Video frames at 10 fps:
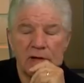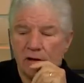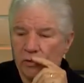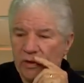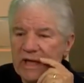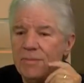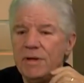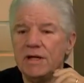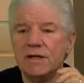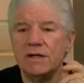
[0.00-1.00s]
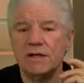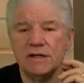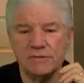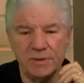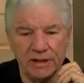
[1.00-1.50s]
Leukemia
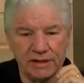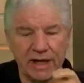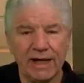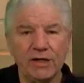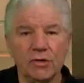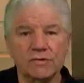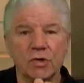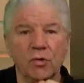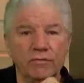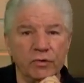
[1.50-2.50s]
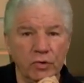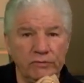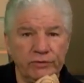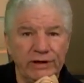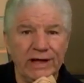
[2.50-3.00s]
is being diagnosed over and
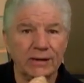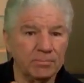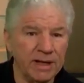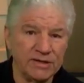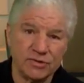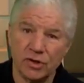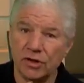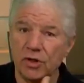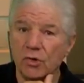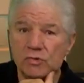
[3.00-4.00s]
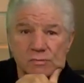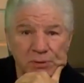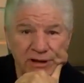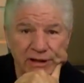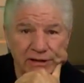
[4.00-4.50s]
over again based on a
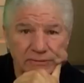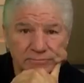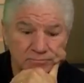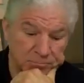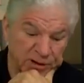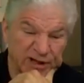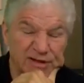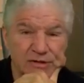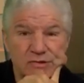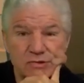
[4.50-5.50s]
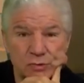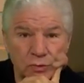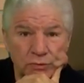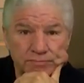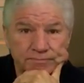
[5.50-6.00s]
nosebleed, blood in the
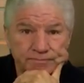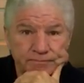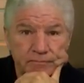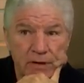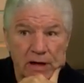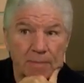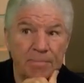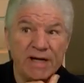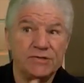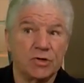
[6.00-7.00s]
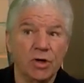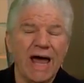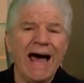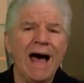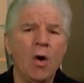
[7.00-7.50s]
stool, uh, based on,
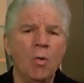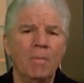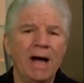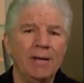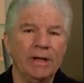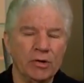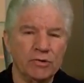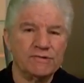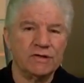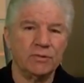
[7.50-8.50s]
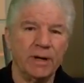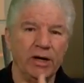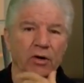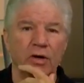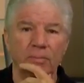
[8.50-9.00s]
ow, mom, it hurts under my
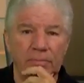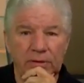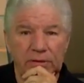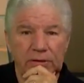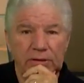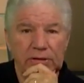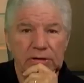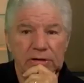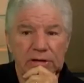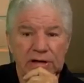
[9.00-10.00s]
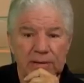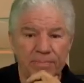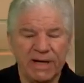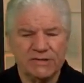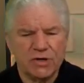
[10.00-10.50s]
arm. uh,
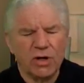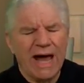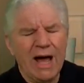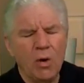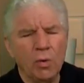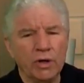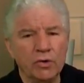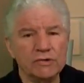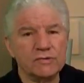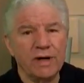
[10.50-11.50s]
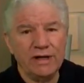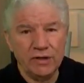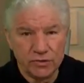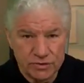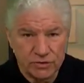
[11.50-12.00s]
based on, ow, it hurts right
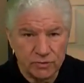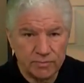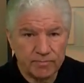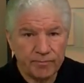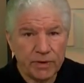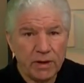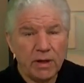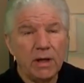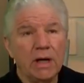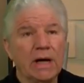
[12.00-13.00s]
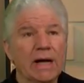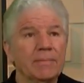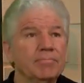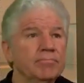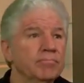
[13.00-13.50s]
here too,
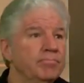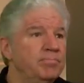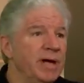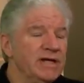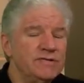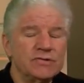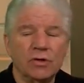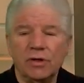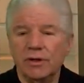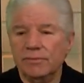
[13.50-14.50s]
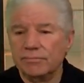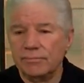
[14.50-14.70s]
uh, based on,